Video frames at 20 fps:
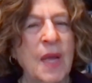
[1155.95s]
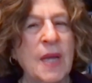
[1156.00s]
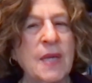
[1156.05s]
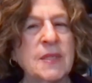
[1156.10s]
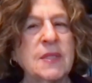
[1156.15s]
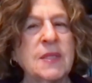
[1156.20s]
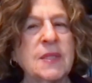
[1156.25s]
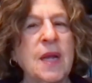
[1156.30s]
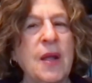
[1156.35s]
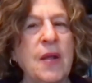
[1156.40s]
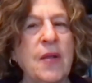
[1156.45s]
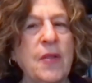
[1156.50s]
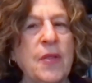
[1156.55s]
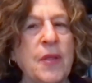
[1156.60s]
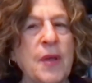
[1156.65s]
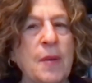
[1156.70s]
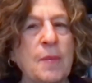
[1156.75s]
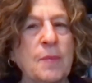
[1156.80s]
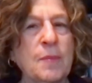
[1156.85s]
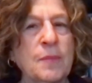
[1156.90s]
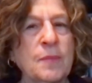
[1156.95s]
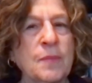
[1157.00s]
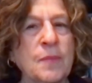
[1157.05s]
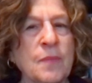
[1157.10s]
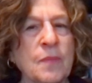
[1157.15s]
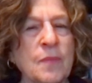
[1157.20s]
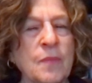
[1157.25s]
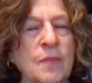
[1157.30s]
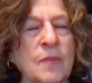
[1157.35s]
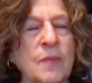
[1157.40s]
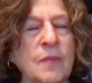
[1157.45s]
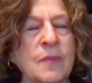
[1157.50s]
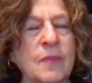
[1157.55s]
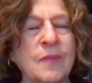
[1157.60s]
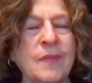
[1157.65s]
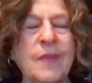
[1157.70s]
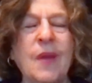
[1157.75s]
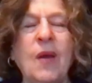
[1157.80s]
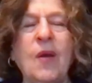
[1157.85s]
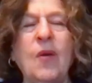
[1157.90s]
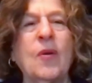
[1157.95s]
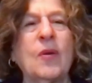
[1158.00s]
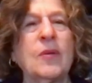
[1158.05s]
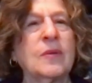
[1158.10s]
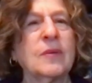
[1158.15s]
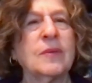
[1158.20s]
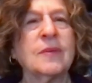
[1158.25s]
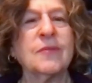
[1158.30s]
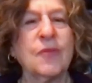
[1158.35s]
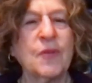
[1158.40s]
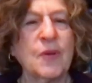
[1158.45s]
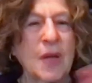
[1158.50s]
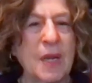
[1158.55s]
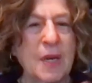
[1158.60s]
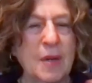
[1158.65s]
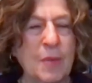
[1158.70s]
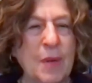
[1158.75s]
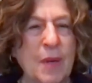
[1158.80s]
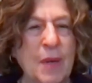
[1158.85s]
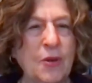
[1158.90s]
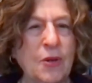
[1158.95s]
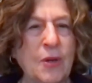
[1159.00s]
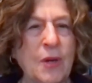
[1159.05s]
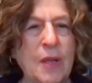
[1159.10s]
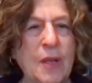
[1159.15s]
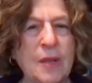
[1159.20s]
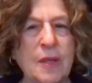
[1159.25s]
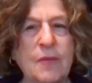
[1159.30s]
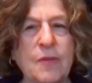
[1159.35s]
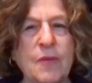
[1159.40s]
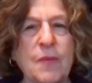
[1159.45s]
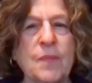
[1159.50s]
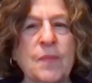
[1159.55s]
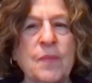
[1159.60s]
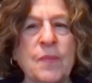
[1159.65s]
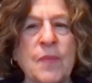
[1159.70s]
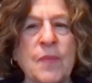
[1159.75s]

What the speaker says: and tell them, no, forget about it, you're not leaving.